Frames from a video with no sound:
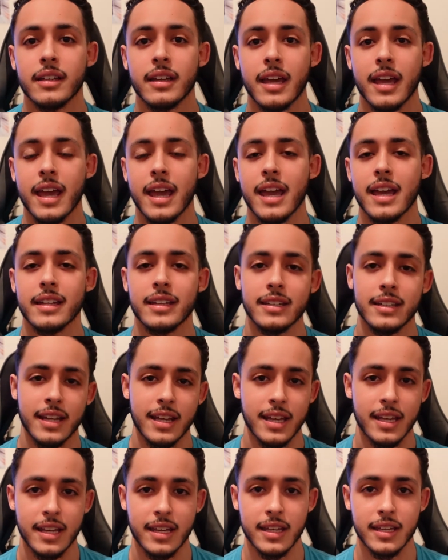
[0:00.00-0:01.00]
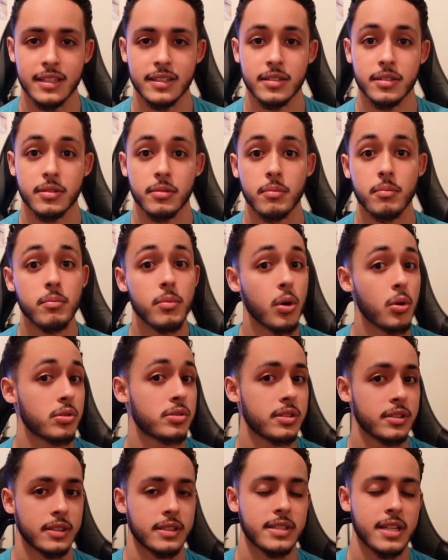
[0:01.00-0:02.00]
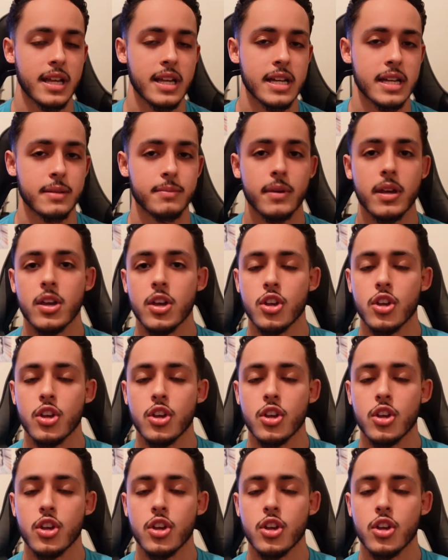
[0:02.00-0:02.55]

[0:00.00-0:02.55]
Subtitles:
hand in hand most of the time.